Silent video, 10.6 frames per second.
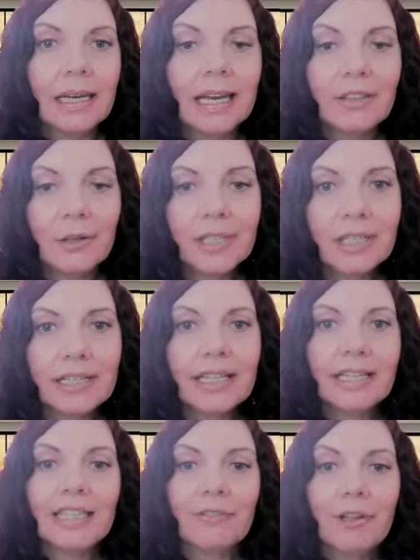And those things
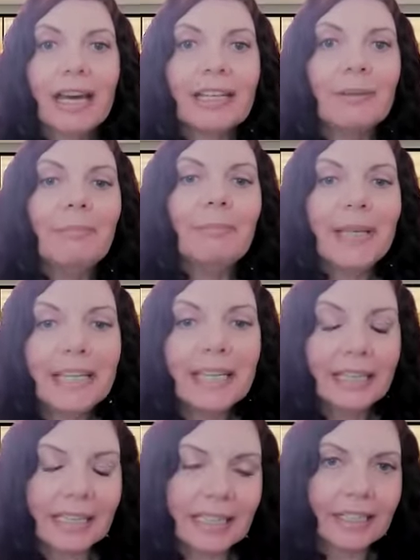that give you that
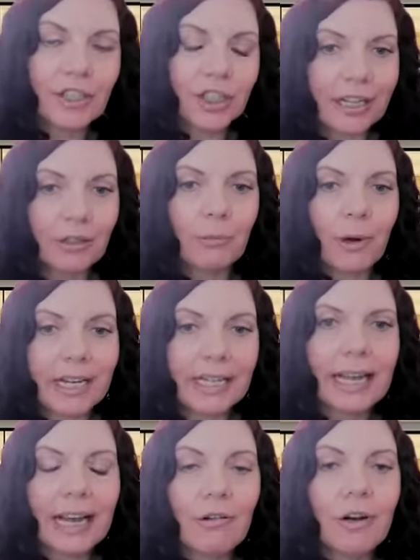immediate gut check
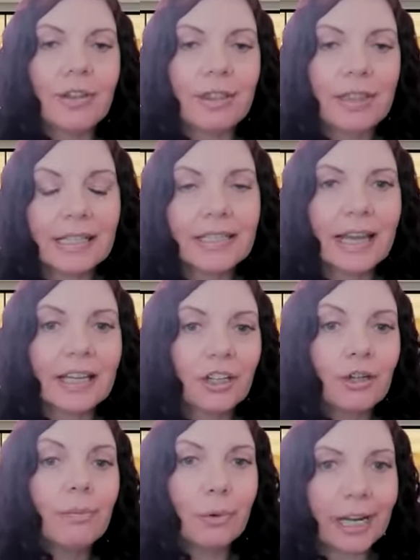right now are things
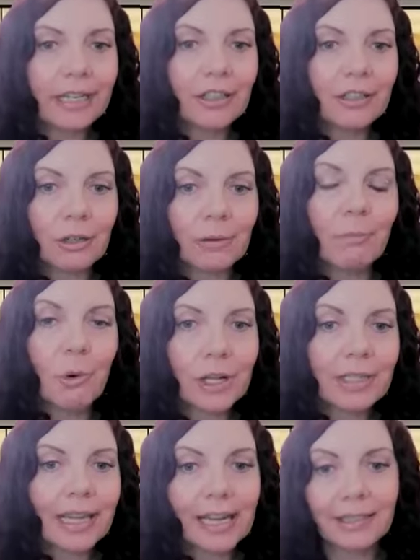that your brain are
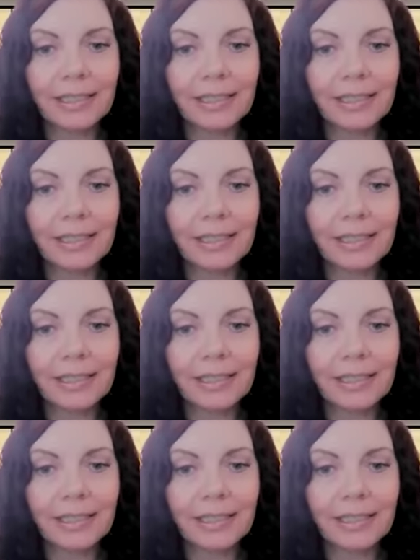more